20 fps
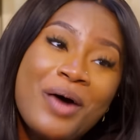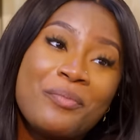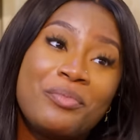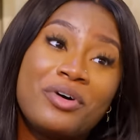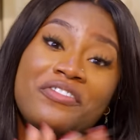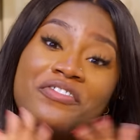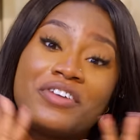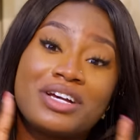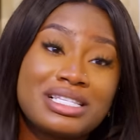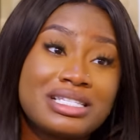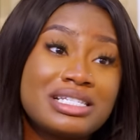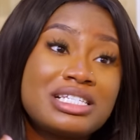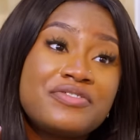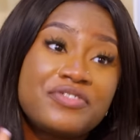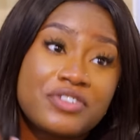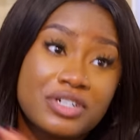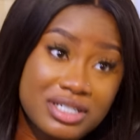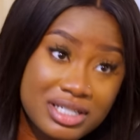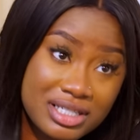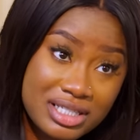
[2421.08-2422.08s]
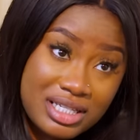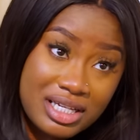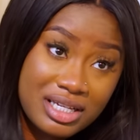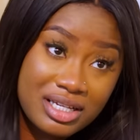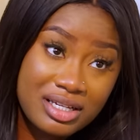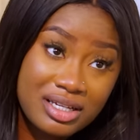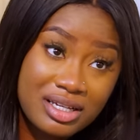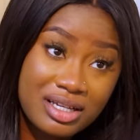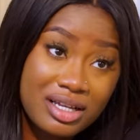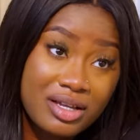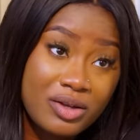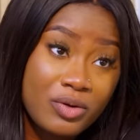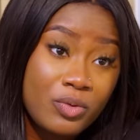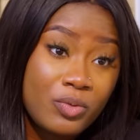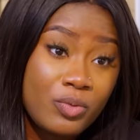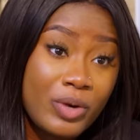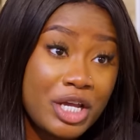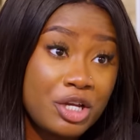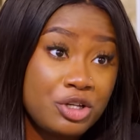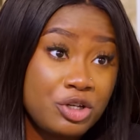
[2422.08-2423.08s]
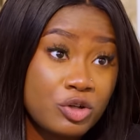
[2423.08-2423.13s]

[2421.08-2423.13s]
But first things first, why your